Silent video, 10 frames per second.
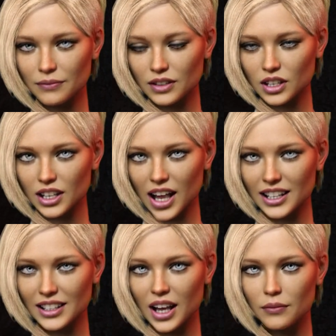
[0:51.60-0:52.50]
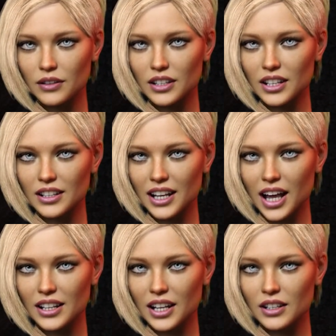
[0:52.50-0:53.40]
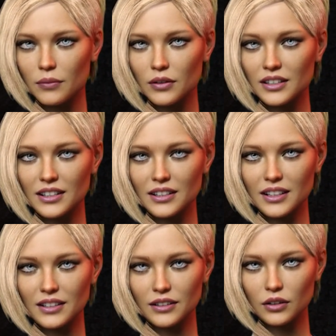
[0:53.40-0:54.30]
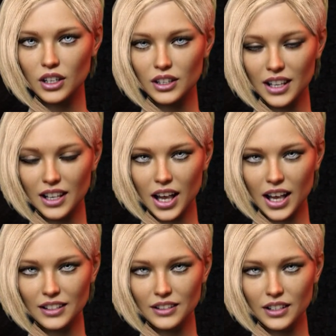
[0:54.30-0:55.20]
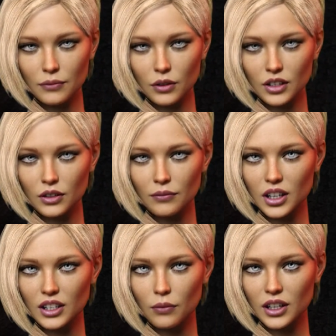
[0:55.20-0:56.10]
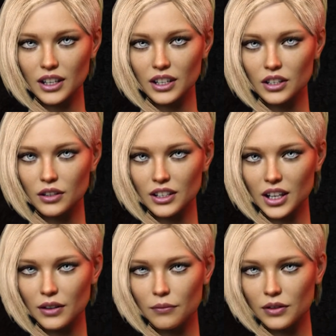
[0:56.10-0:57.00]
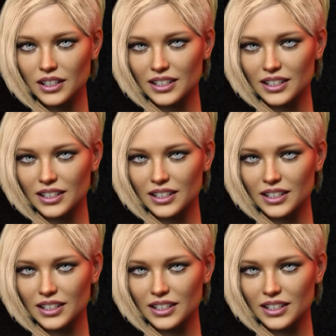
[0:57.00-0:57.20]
You can add a caption and tag other businesses using the @ symbol followed by their username.